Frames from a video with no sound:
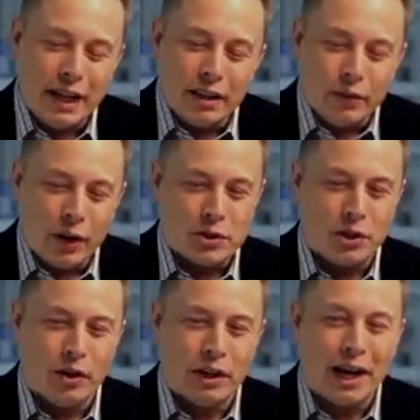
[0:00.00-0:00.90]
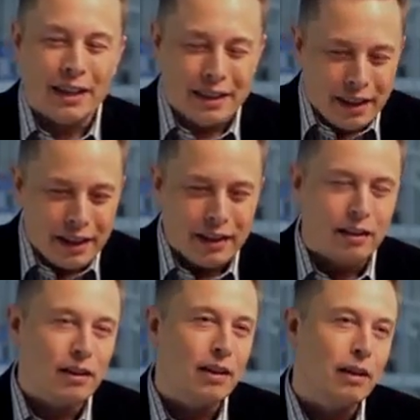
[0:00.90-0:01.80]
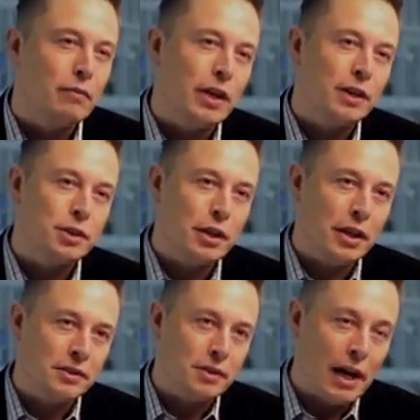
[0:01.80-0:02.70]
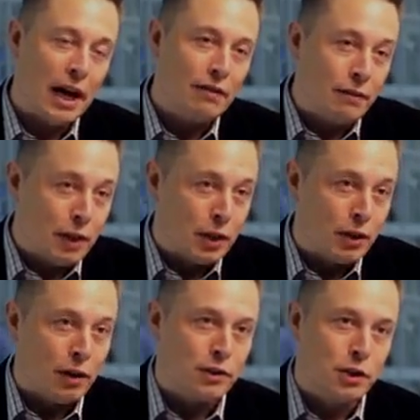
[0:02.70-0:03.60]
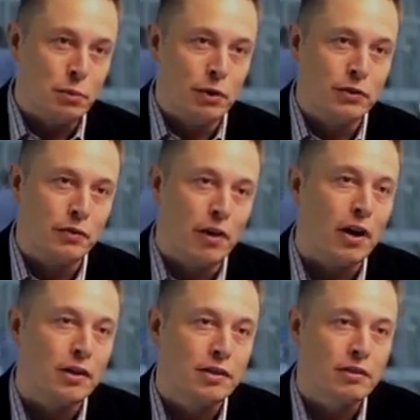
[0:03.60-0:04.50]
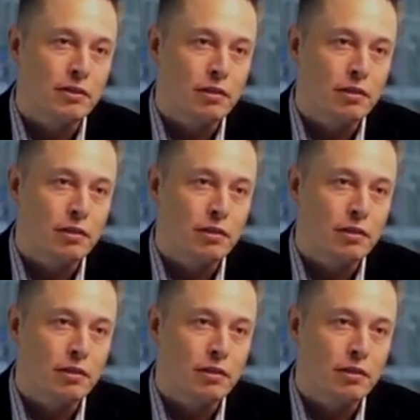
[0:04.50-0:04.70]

The key threshold, I think, um, is is half a million dollars to move to Mars.